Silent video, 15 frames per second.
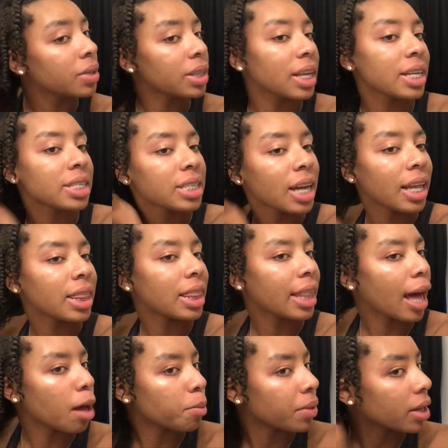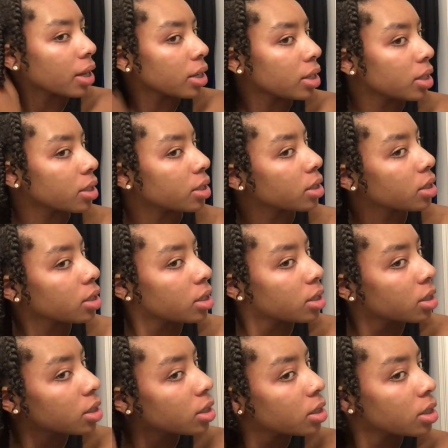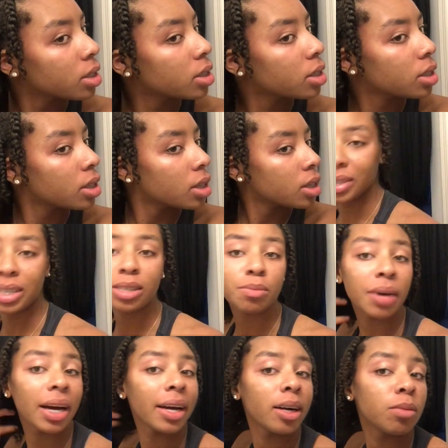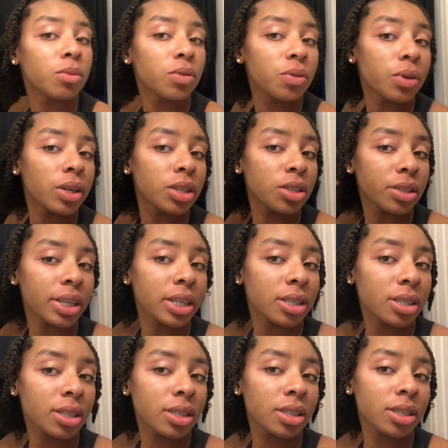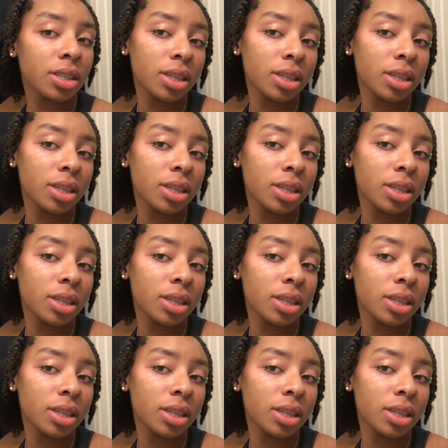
but that's not that big a deal. This is my hair before it shrinks.